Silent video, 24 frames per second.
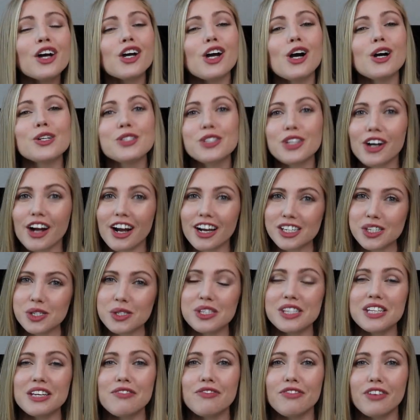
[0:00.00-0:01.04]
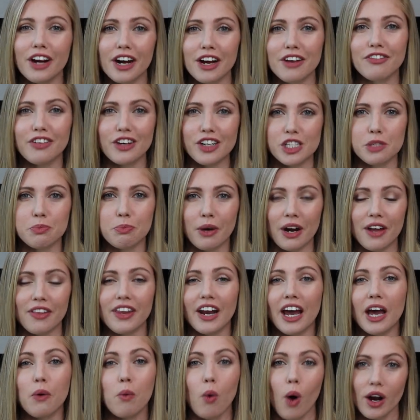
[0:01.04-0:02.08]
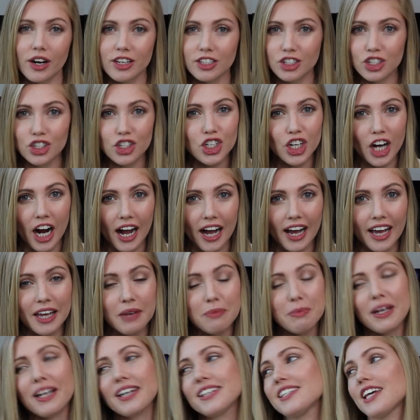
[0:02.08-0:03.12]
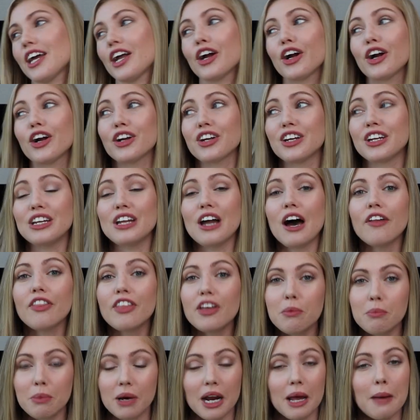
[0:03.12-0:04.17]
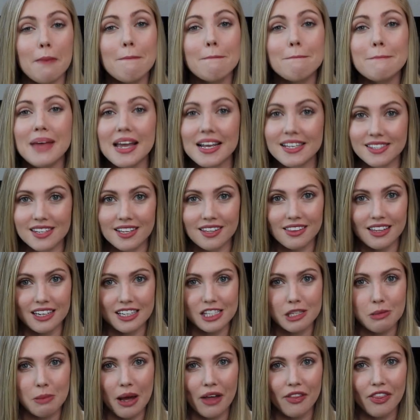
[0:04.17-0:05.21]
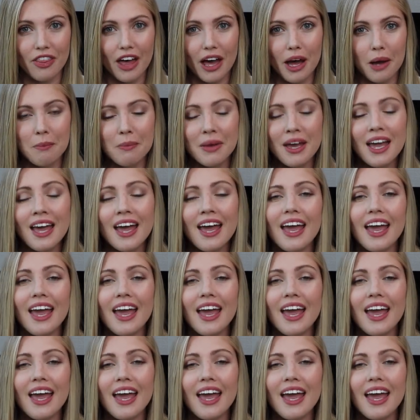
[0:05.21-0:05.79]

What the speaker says: CosRX was the very first brand that I wanted to try because I heard nothing but amazing things about them,